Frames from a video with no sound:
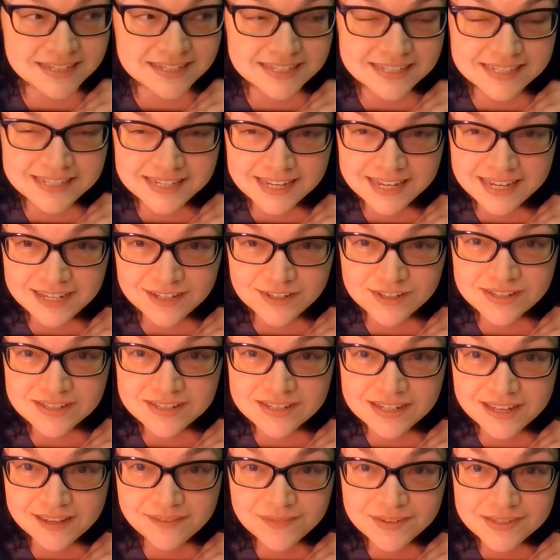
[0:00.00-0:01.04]
Today,
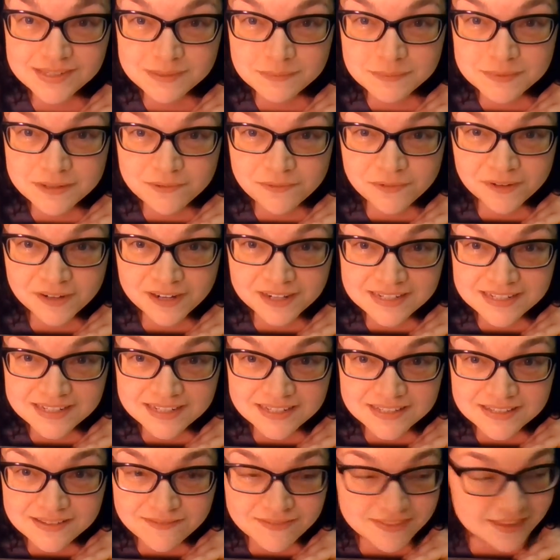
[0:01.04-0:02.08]
just to give you some different
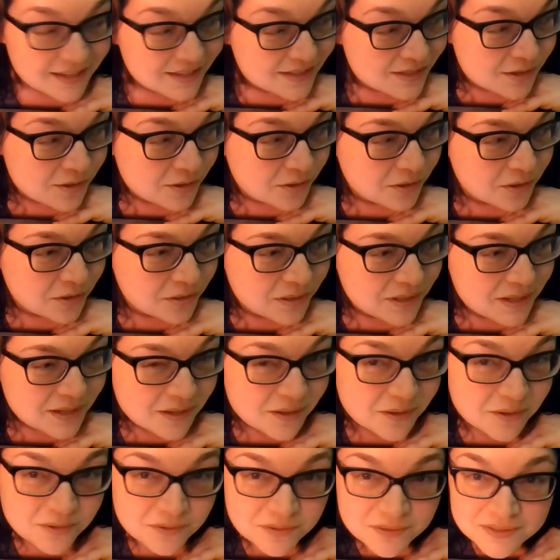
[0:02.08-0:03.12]
ideas of things you
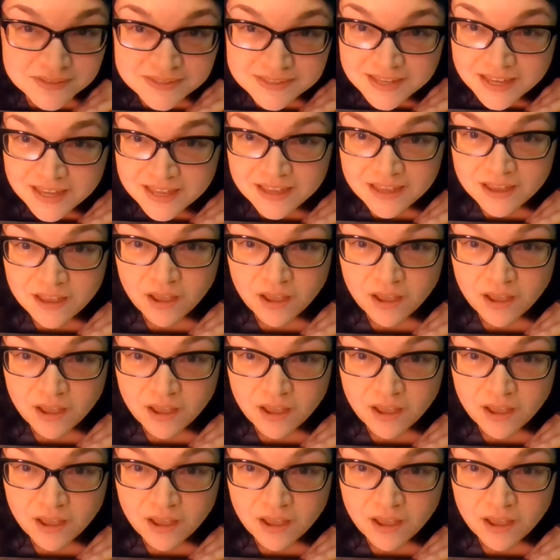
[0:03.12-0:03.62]
could use,